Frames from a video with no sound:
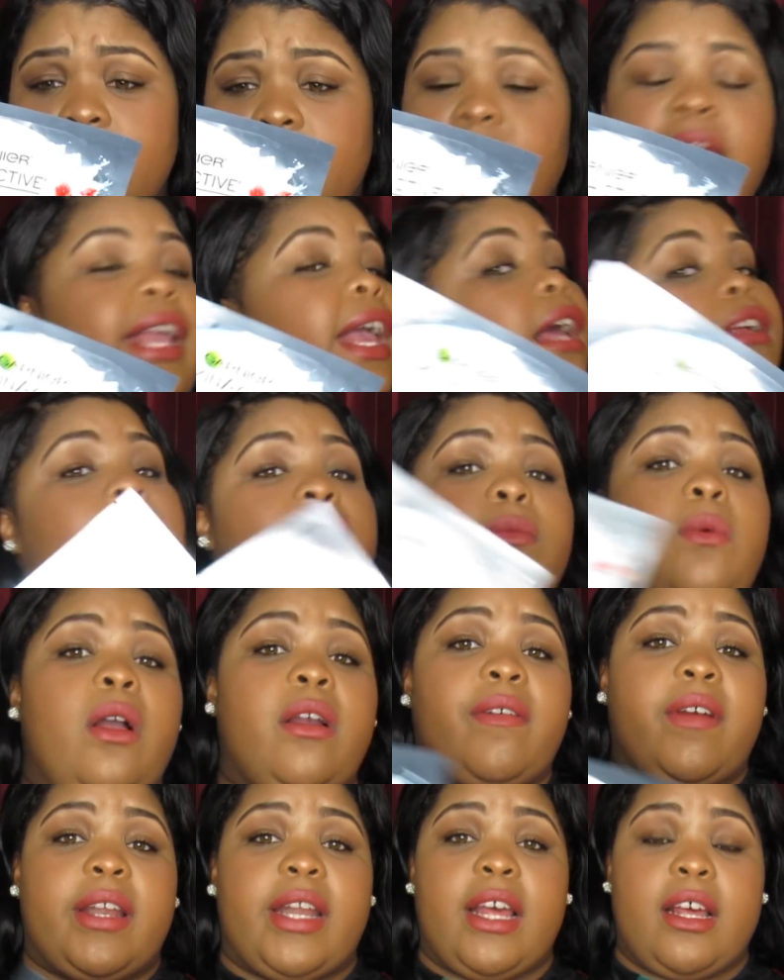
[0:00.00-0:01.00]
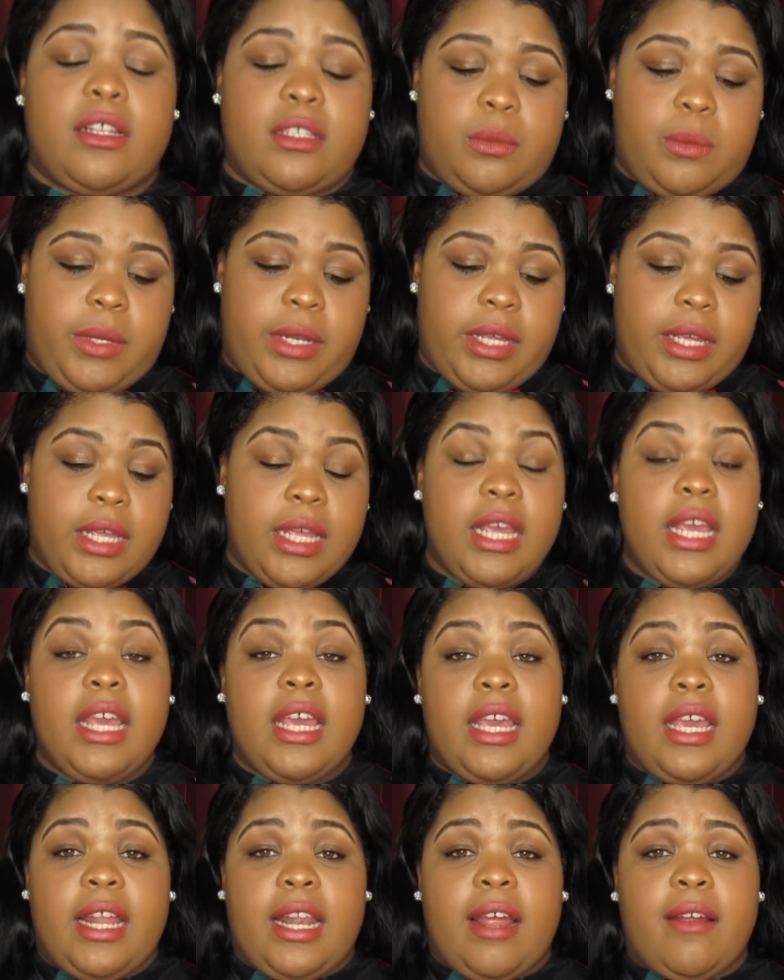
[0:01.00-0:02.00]
Like, I'll just walk around the house with it.
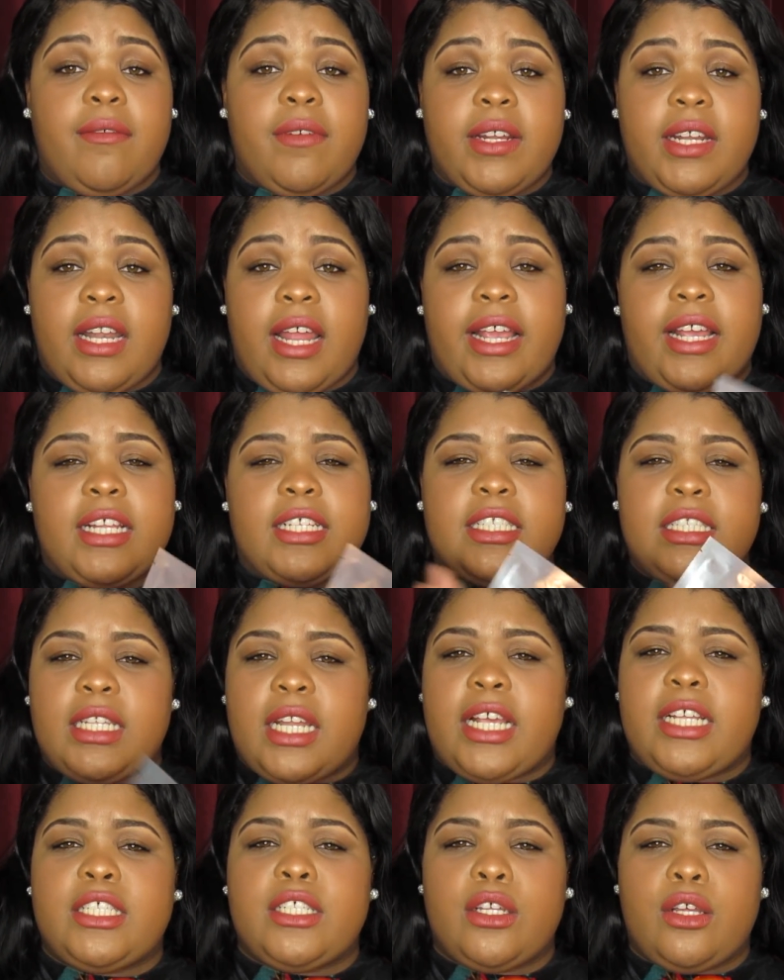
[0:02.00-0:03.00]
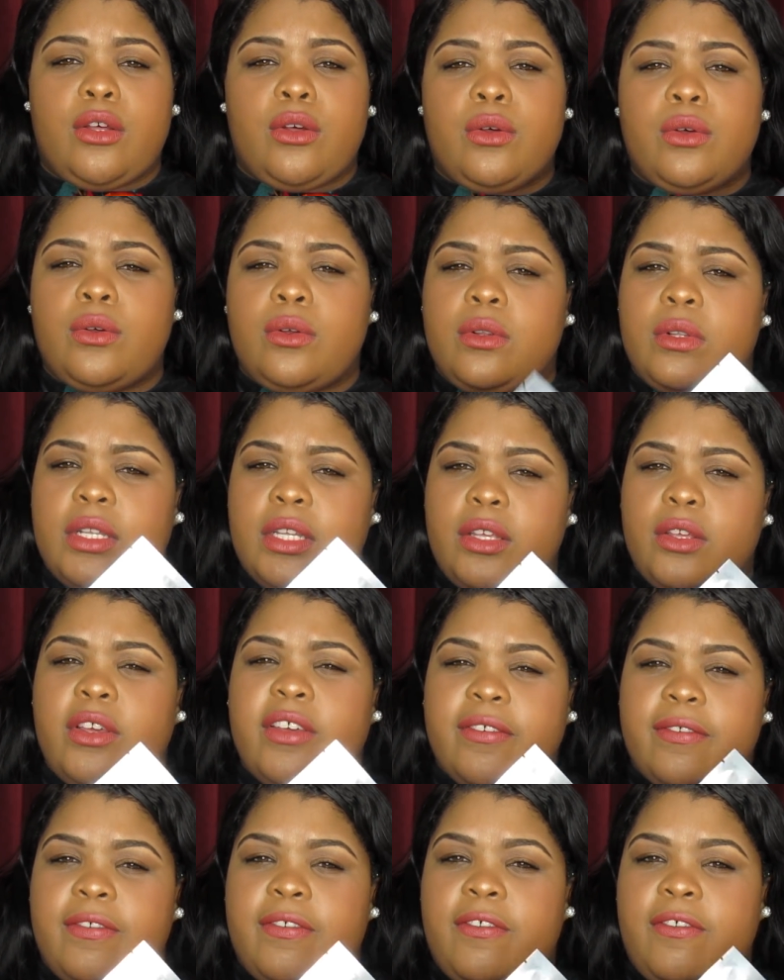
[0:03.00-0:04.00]
And I really like it. It's nice and cool, and you
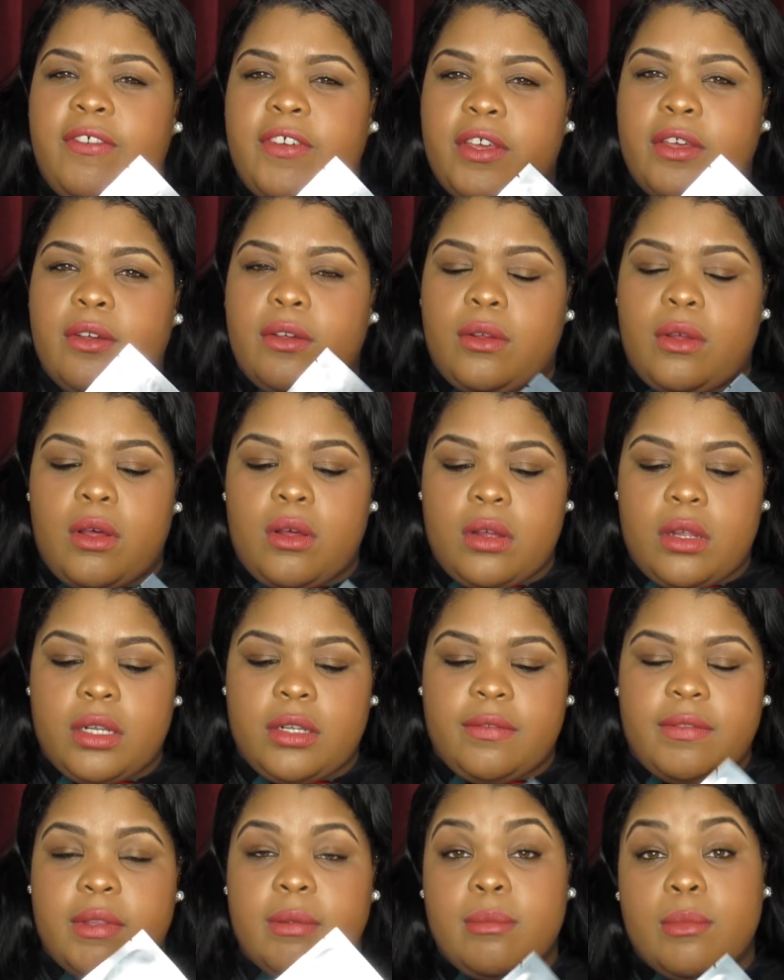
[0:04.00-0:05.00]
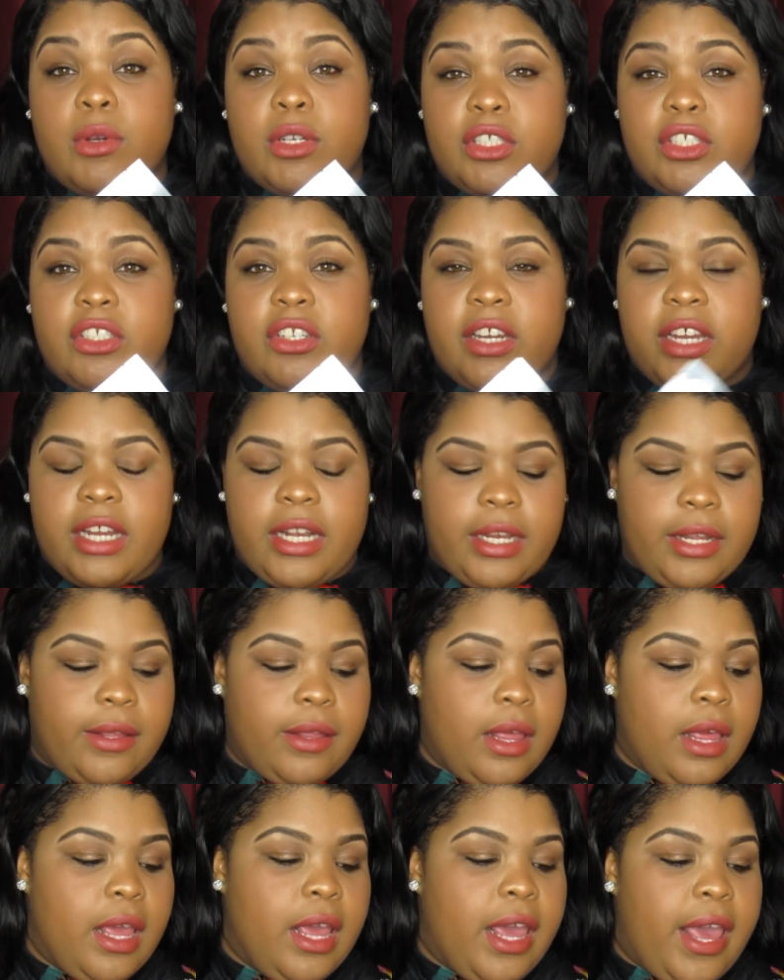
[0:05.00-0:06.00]
can feel all of the moisture in
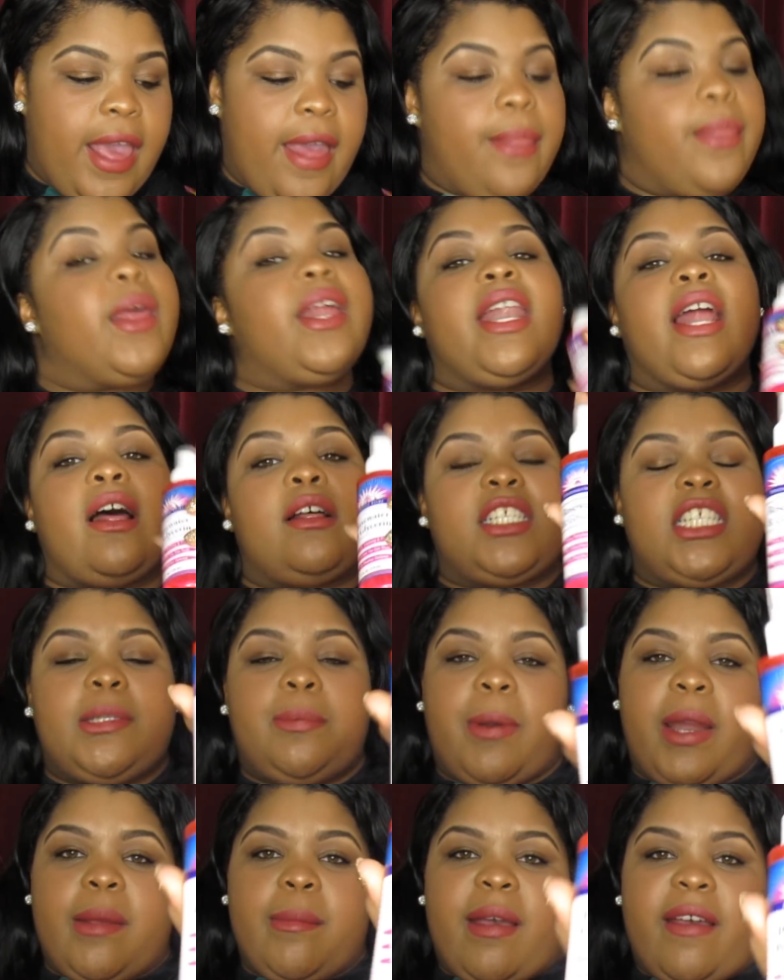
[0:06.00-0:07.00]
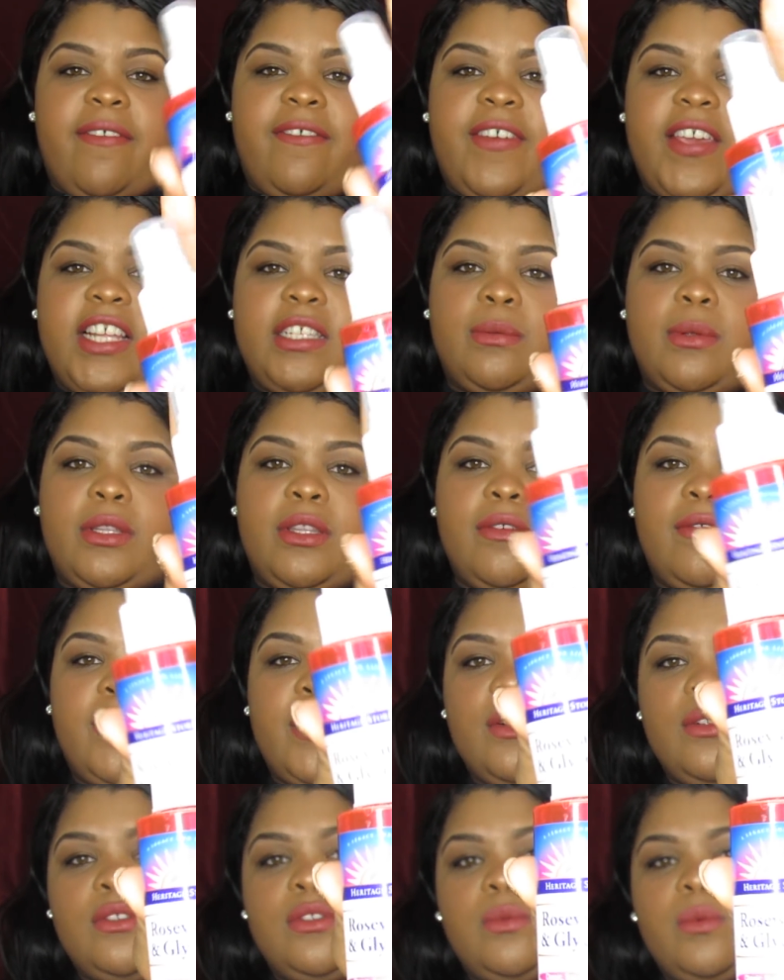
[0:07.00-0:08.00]
it. And then I'll spray my face with the
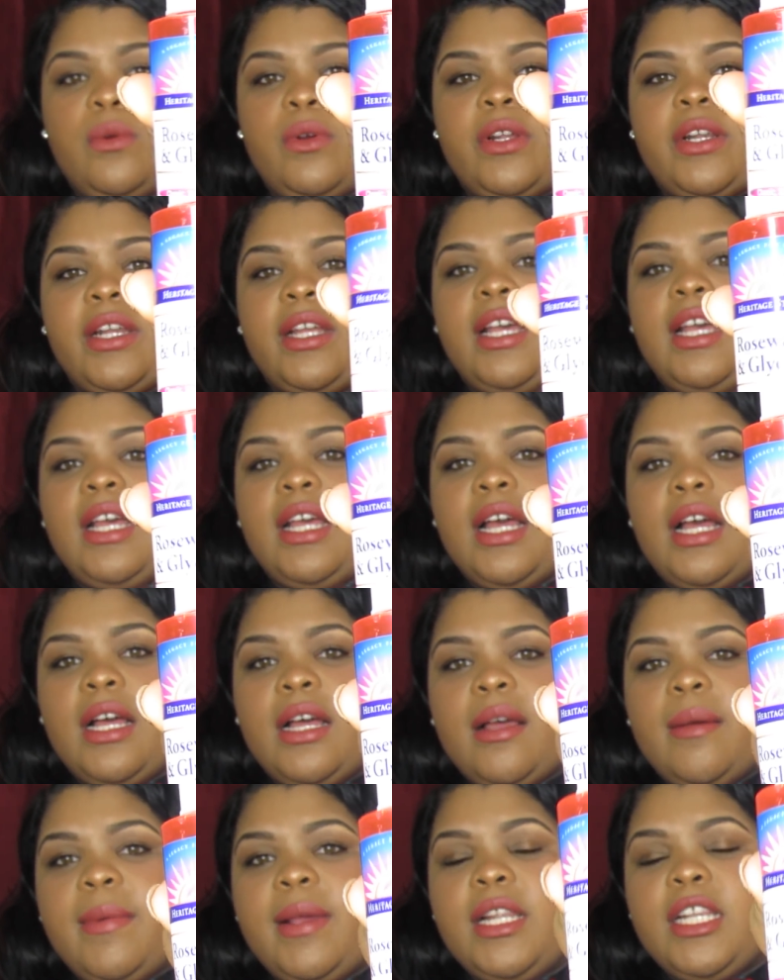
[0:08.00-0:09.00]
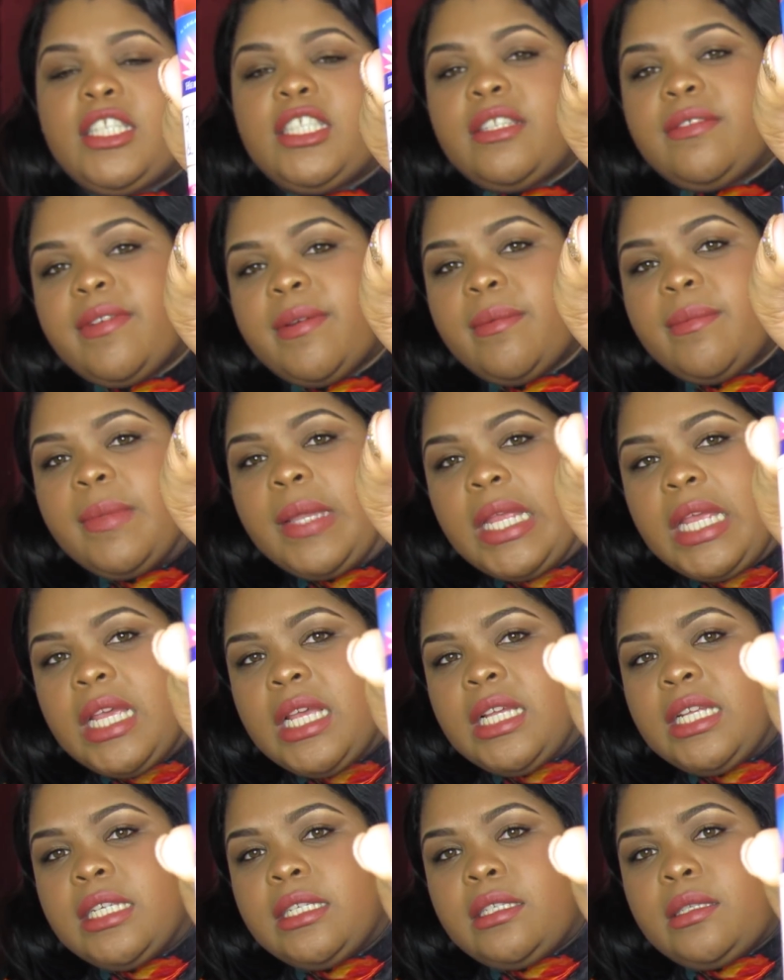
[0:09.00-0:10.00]
rose water glycerin
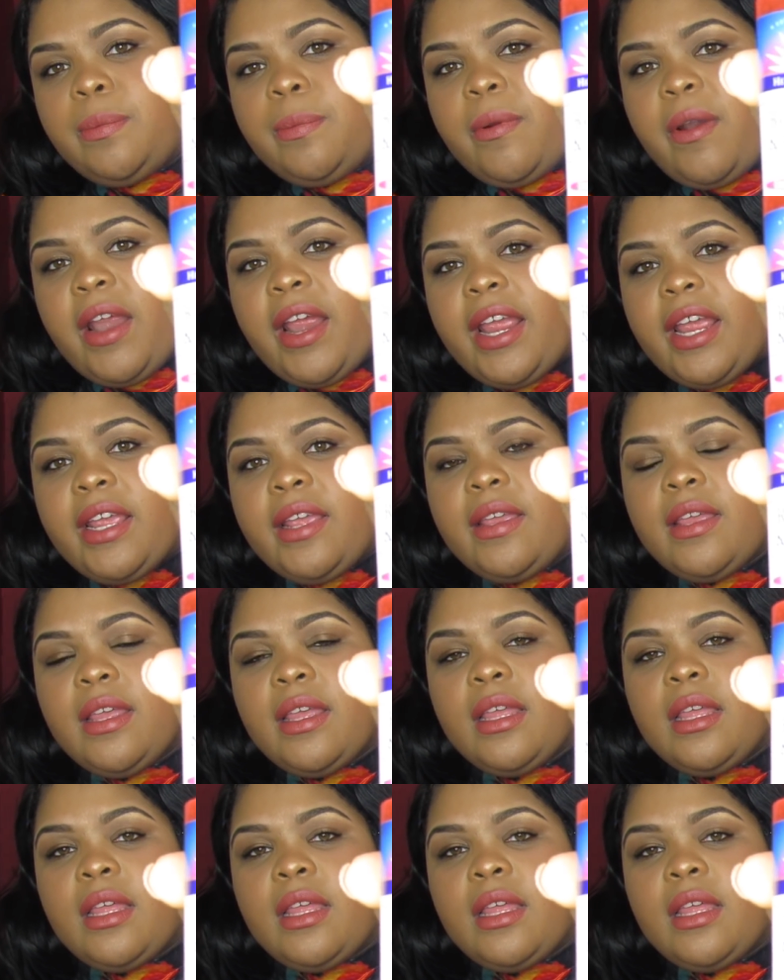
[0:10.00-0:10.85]
spray.